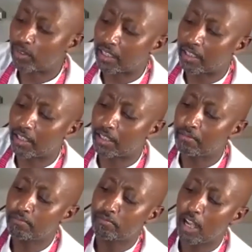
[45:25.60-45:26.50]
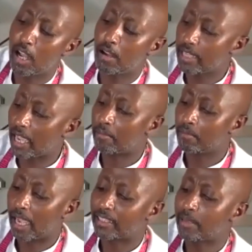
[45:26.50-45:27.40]
right here, Oh yeah,
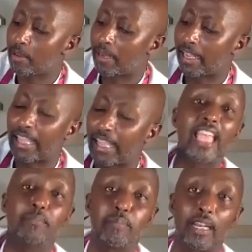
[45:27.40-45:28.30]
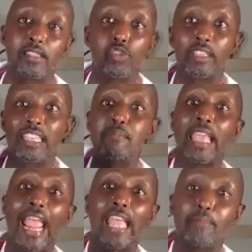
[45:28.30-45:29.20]
I think maybe like eight minutes. So give
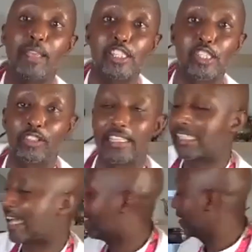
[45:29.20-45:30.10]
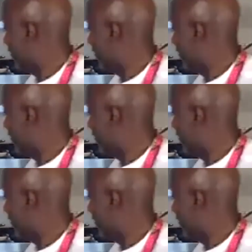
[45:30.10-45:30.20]
me eight minutes on this duck.